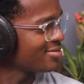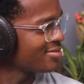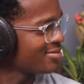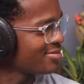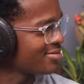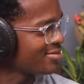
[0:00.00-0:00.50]

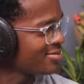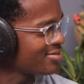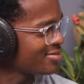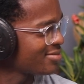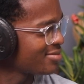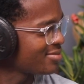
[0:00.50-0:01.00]

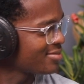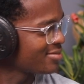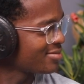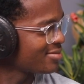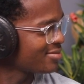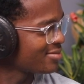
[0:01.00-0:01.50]

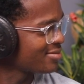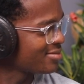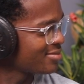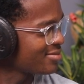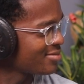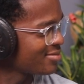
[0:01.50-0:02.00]

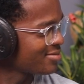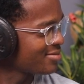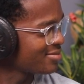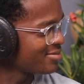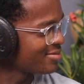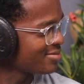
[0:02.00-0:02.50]

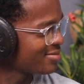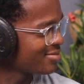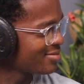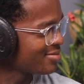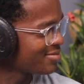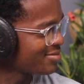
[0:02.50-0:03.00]

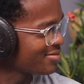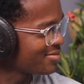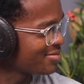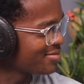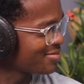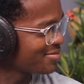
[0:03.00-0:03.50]

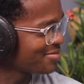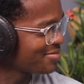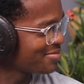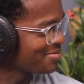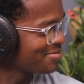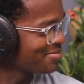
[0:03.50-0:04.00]

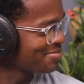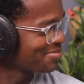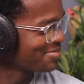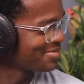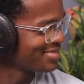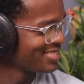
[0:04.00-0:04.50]

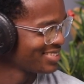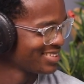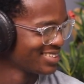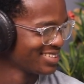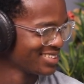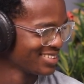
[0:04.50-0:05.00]

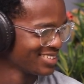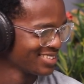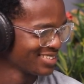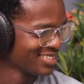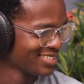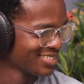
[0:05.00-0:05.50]

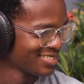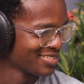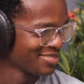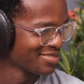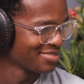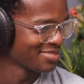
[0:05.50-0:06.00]

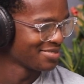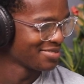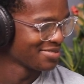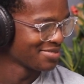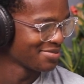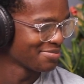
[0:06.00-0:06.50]

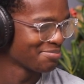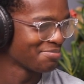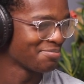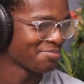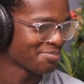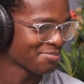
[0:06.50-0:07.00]

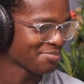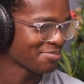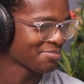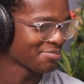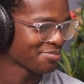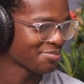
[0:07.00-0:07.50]

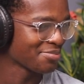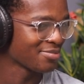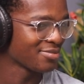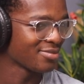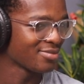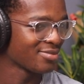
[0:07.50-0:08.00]
The person shown says nothing.